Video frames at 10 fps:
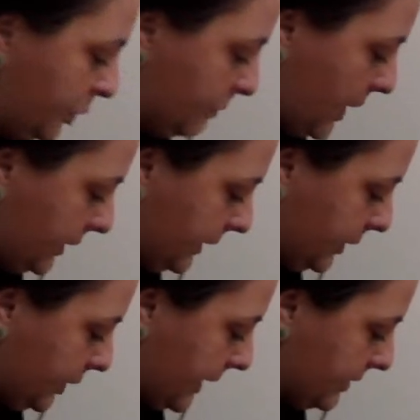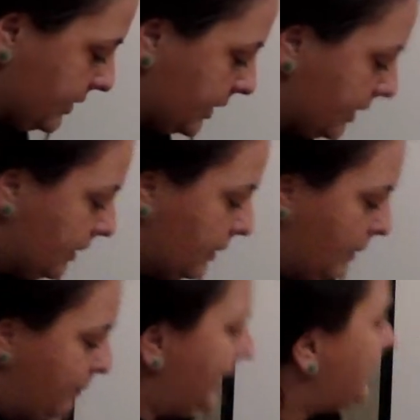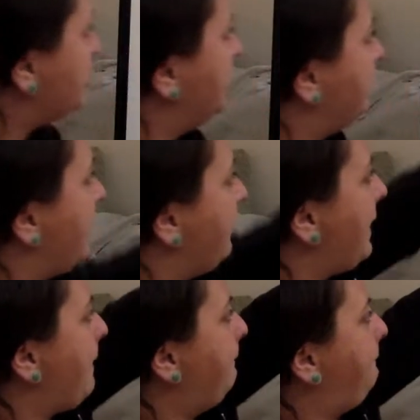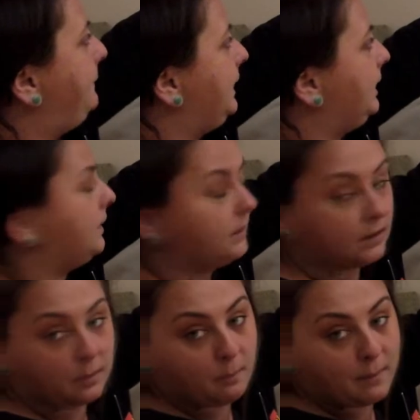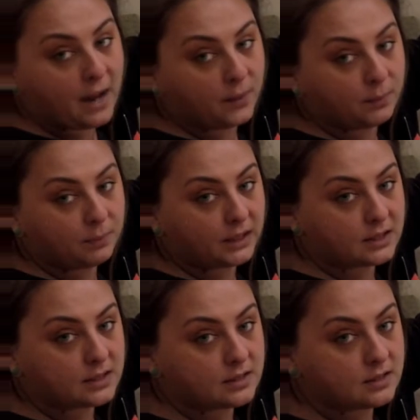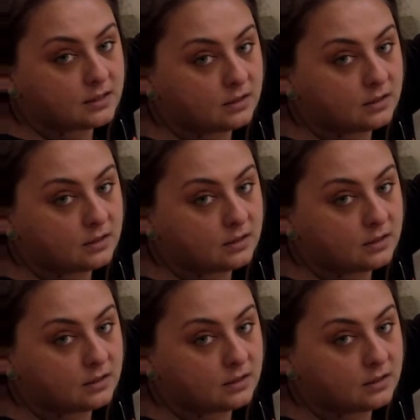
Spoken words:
you're marking your answer, Make sure you've got that big mouthpiece